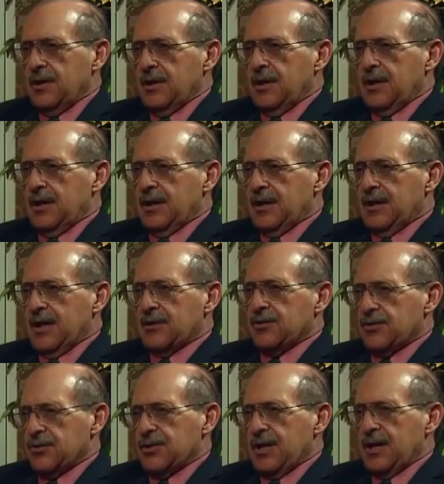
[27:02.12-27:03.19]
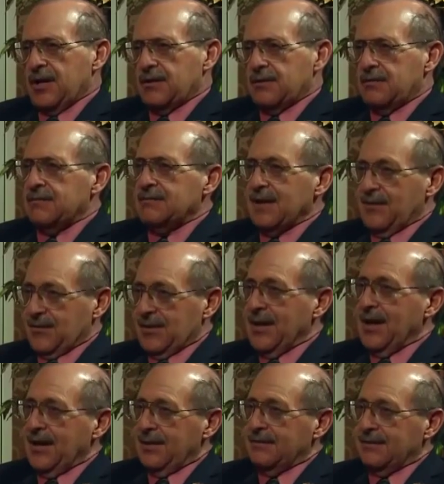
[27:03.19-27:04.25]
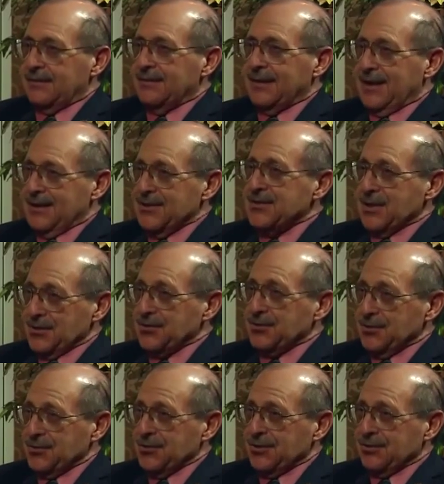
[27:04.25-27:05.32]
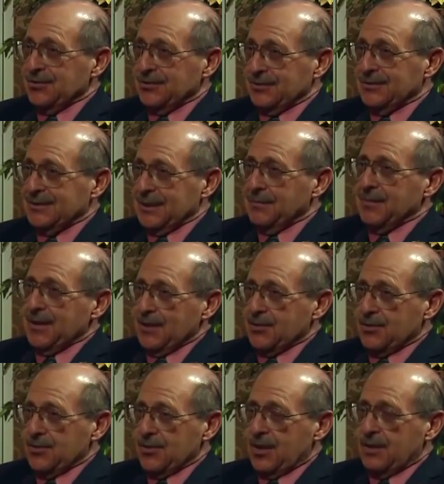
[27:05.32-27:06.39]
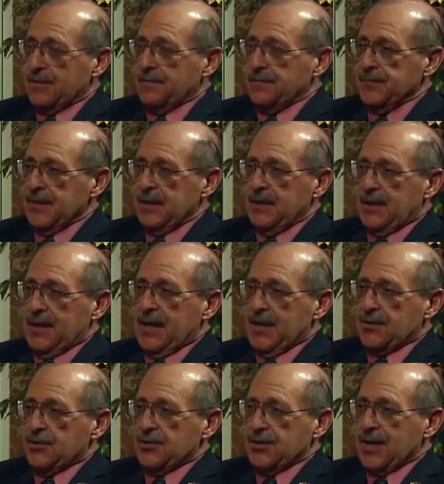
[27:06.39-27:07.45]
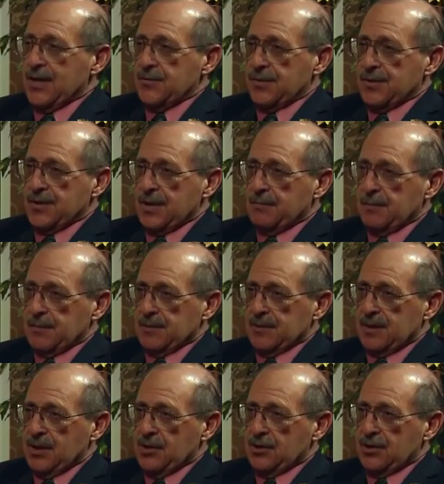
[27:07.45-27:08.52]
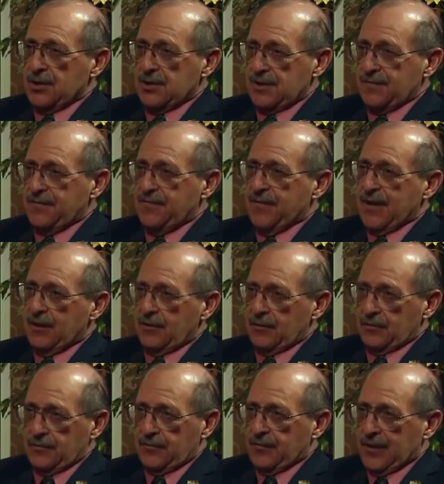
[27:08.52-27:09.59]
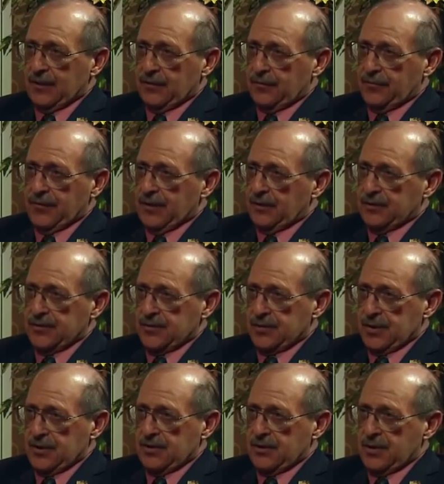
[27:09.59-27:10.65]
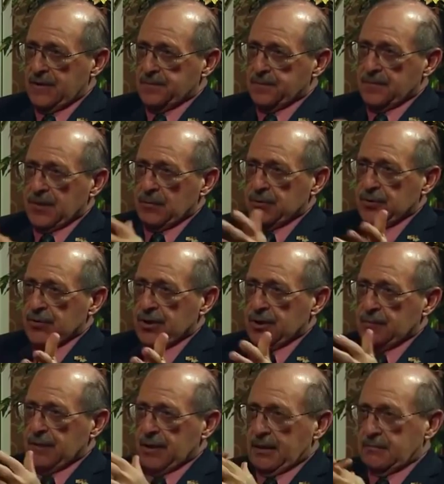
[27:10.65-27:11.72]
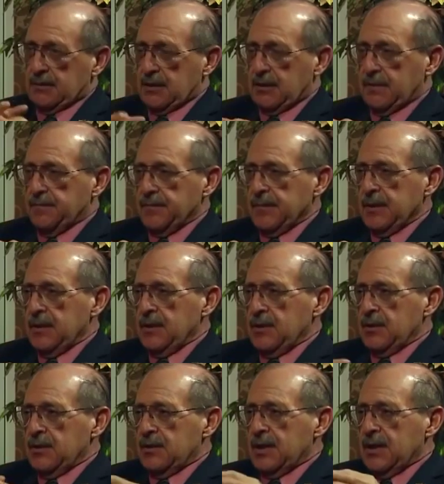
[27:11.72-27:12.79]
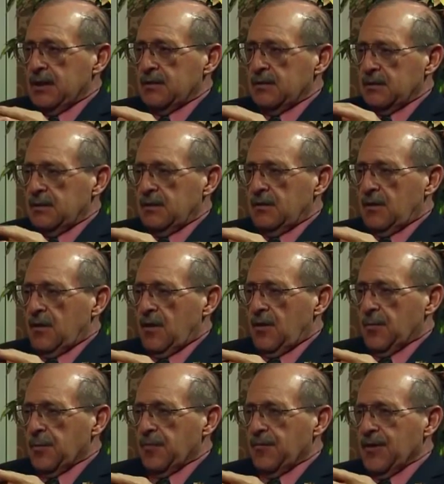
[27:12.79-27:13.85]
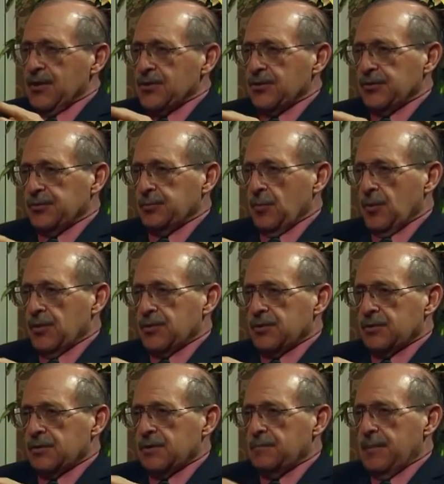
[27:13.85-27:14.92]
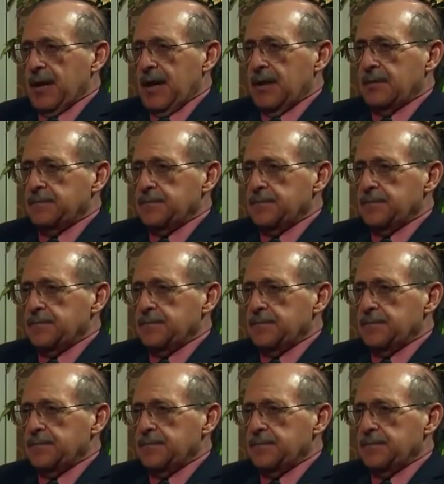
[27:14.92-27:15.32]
and exercise, take the 90 essential nutrients, skip the exercise. Exercise without supplementation is a fatal, fatal, fatal disease. I want you to think about it, Gary. You take all the professional sports combined,